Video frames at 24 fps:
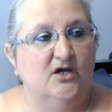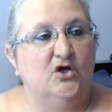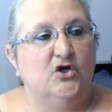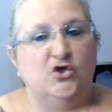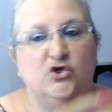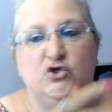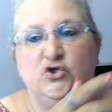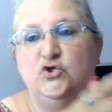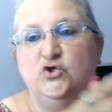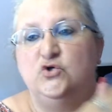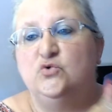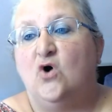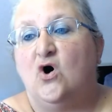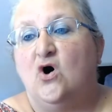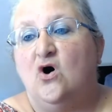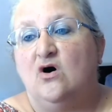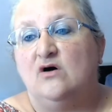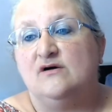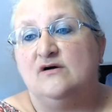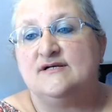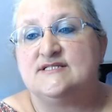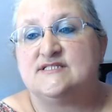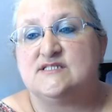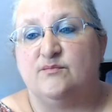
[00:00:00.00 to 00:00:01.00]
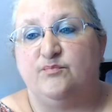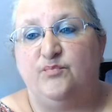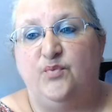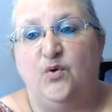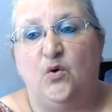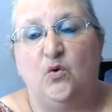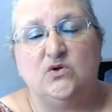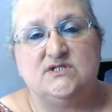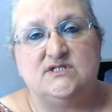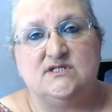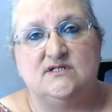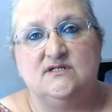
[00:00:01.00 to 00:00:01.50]
You are
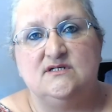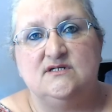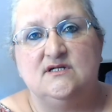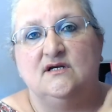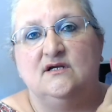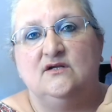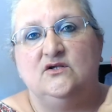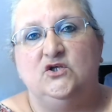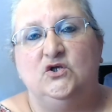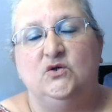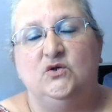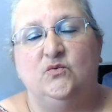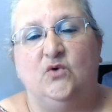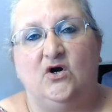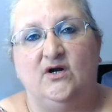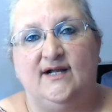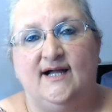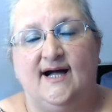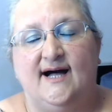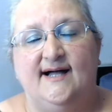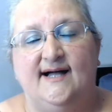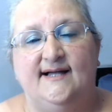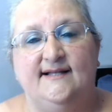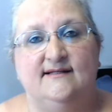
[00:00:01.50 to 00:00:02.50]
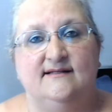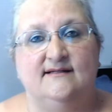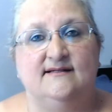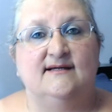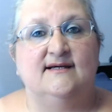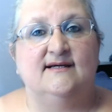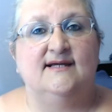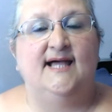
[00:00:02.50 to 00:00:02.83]
supported. You are guided.